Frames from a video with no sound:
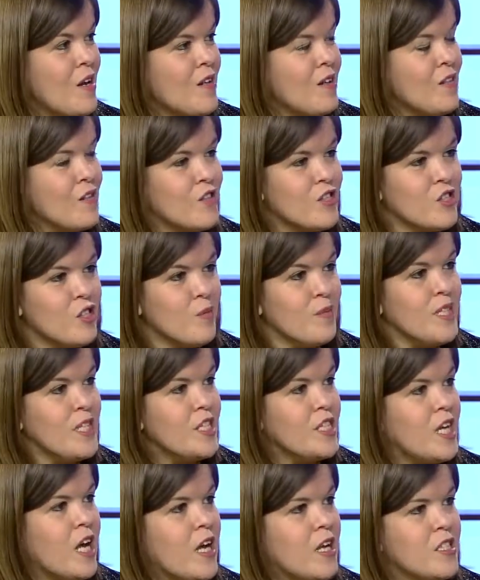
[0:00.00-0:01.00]
there are so many
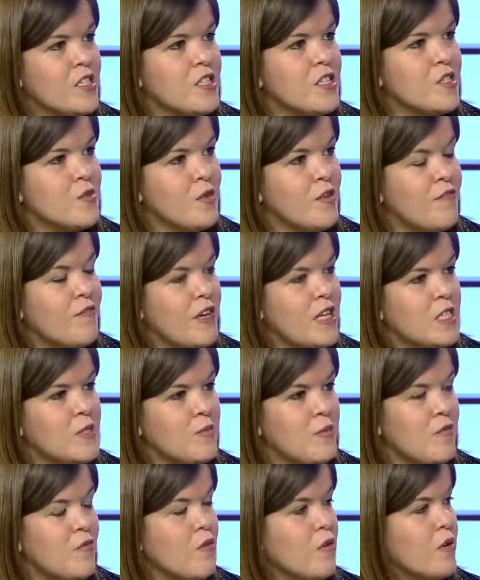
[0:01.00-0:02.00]
challenges we face
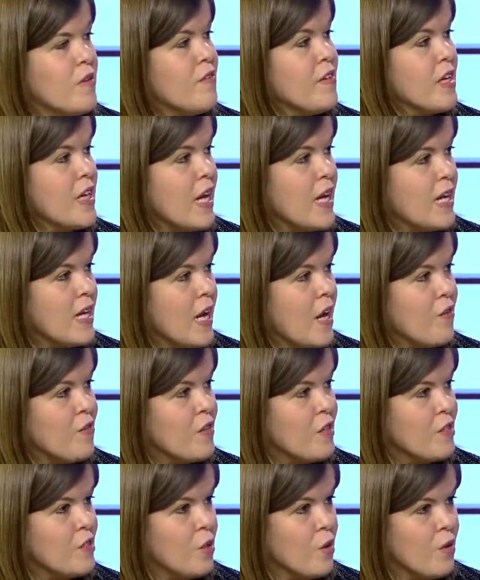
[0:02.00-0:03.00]
before even getting out
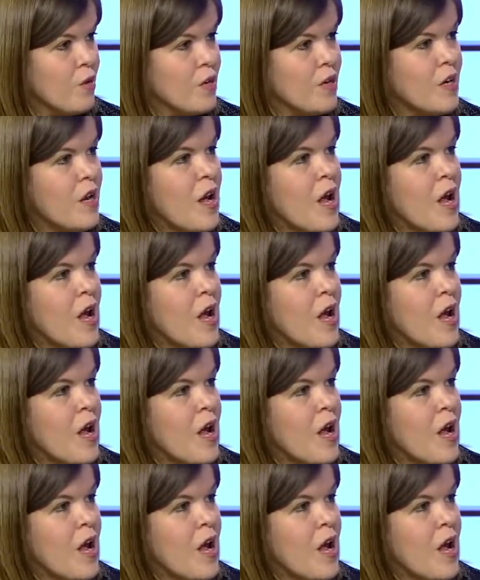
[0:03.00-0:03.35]
the door.